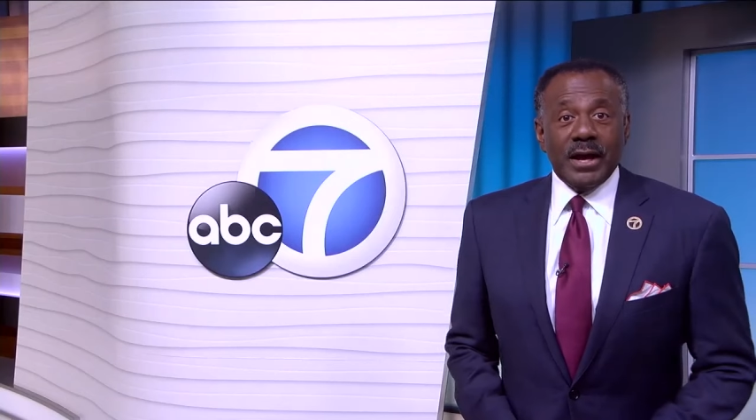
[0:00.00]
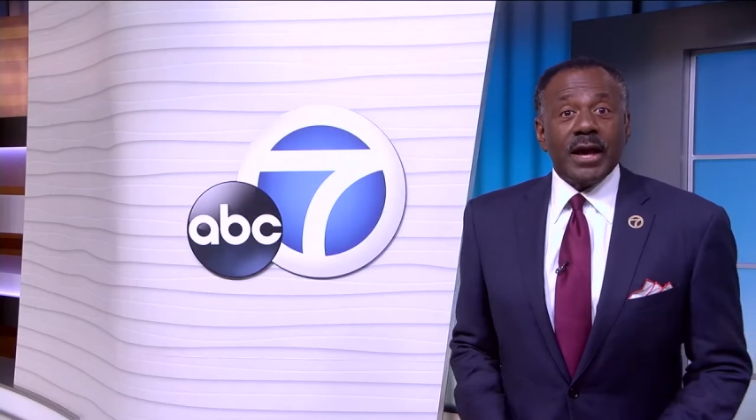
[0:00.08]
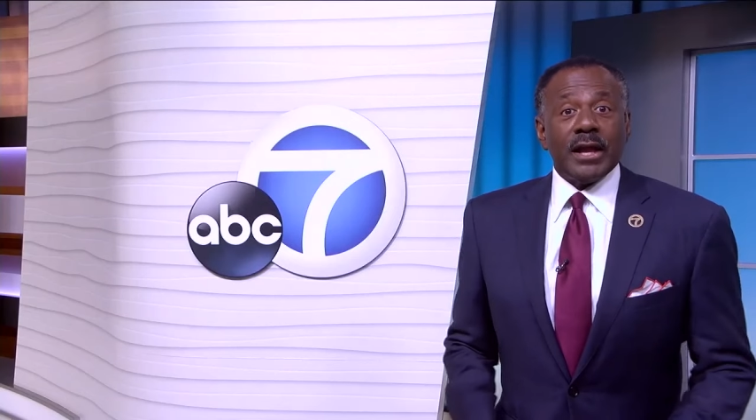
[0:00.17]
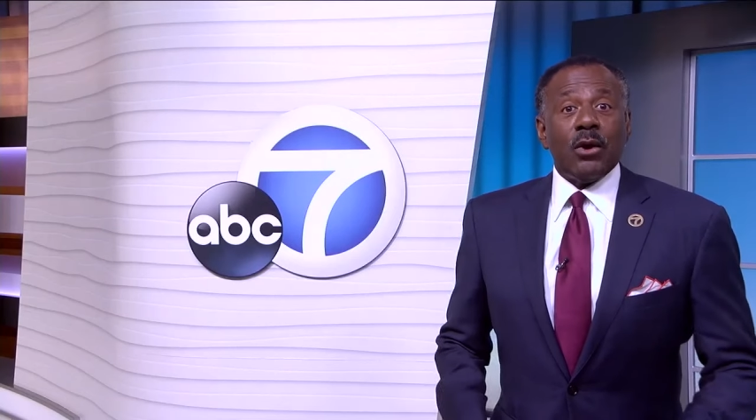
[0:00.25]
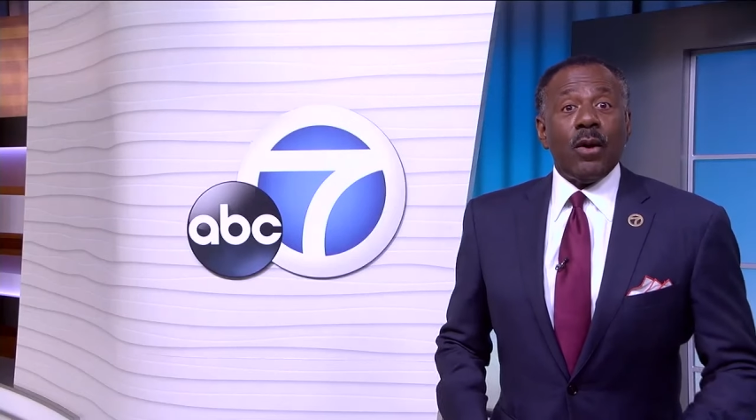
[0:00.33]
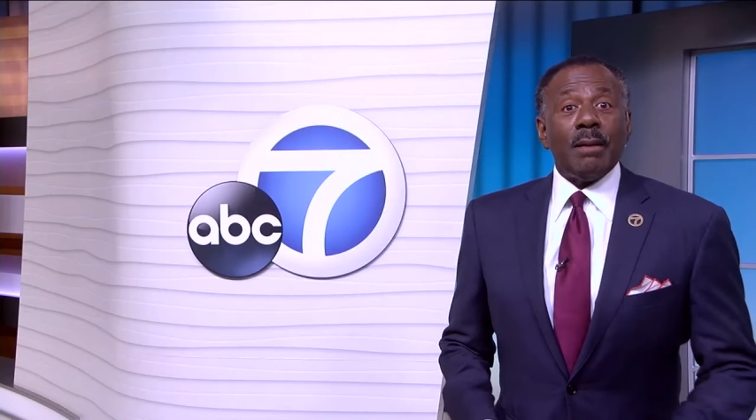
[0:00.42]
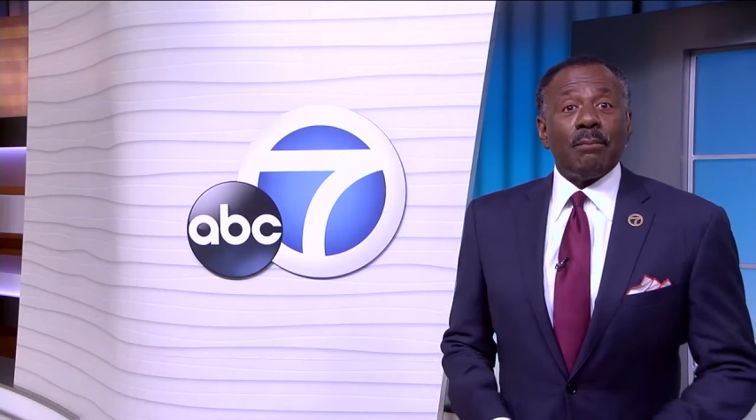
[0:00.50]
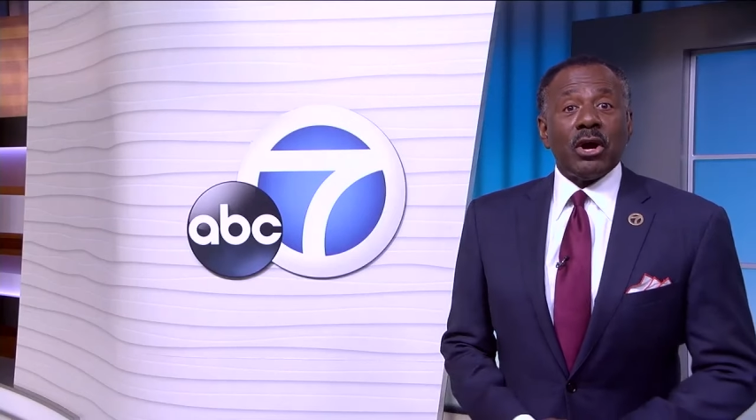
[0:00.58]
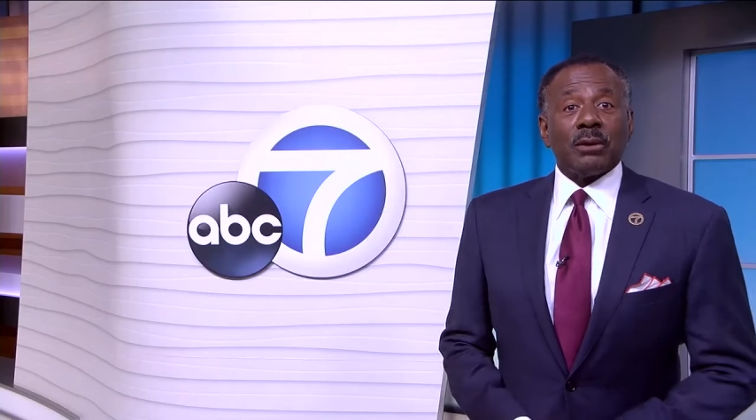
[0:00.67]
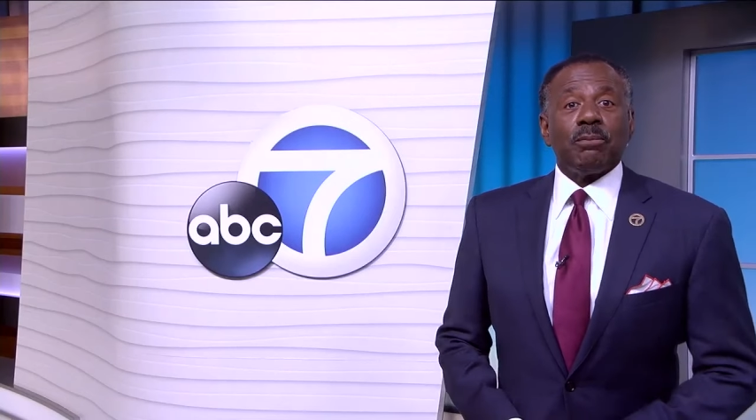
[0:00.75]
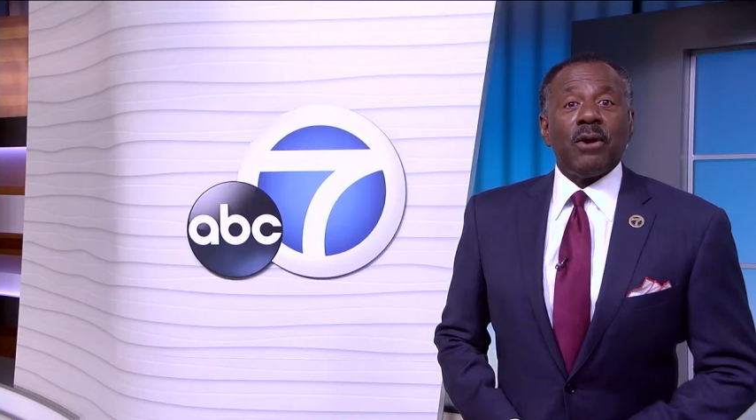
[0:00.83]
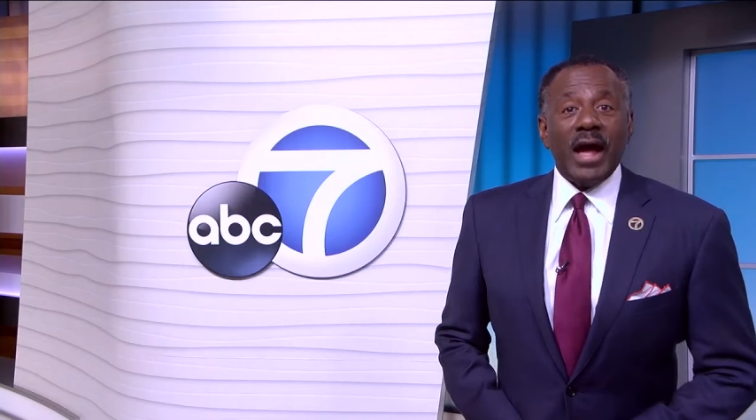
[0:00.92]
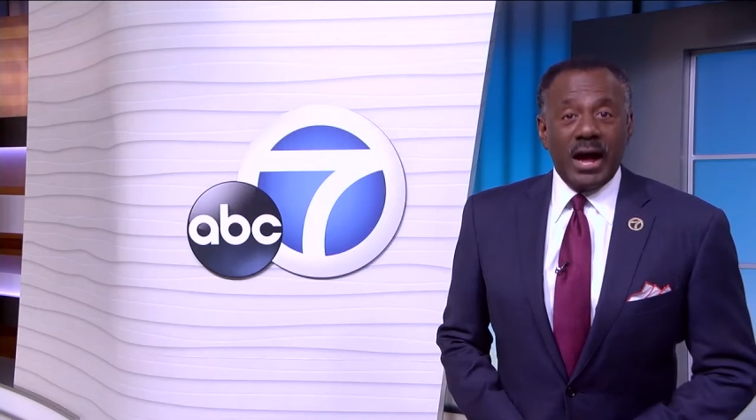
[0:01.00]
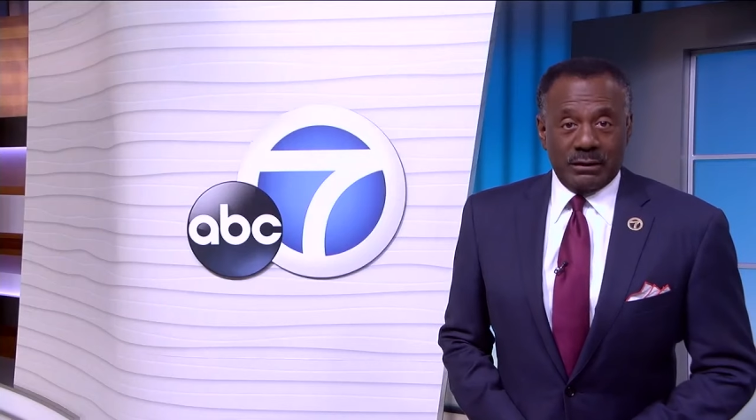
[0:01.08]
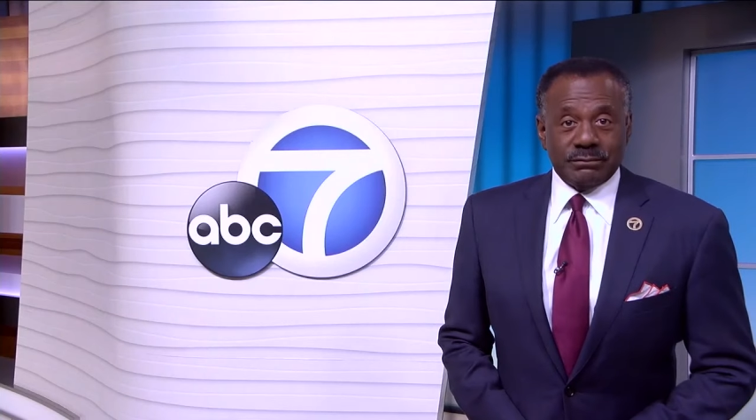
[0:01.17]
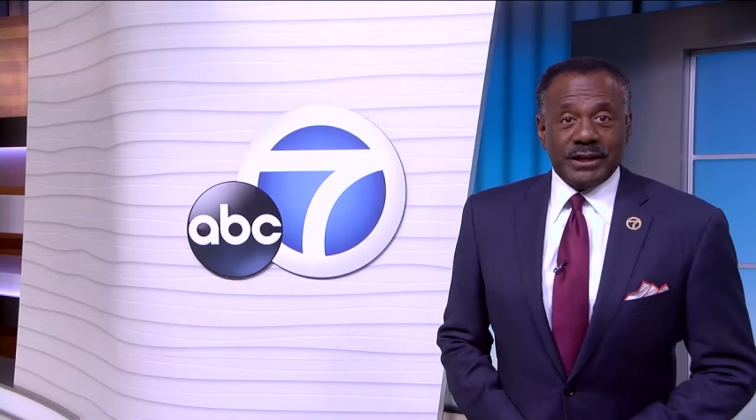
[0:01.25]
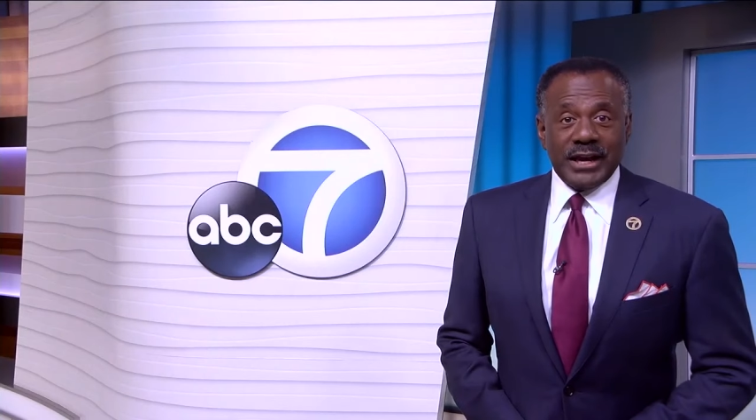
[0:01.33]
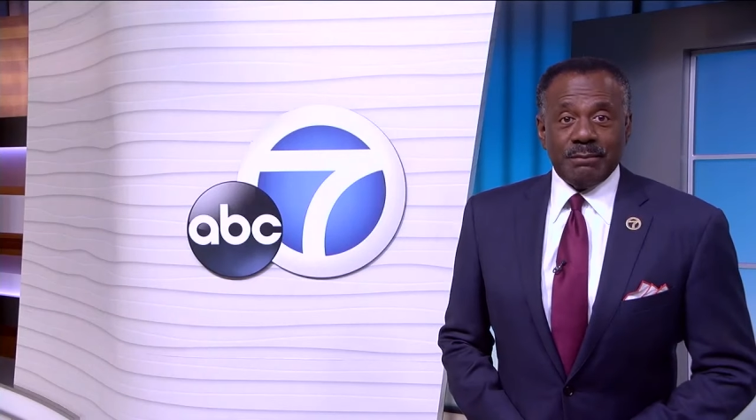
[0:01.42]
Hello, I'm Mark Brown.
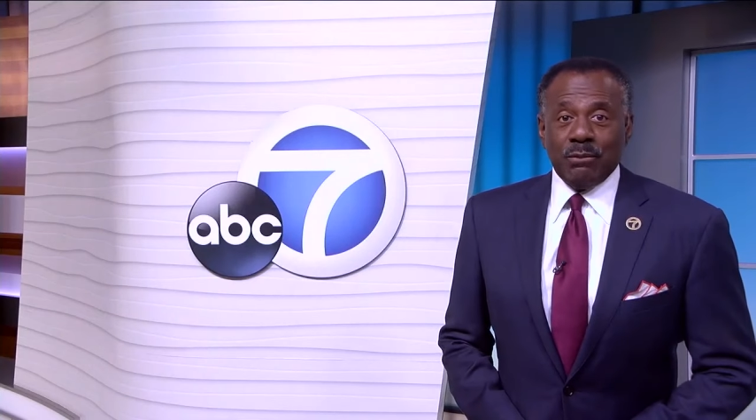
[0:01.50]
Get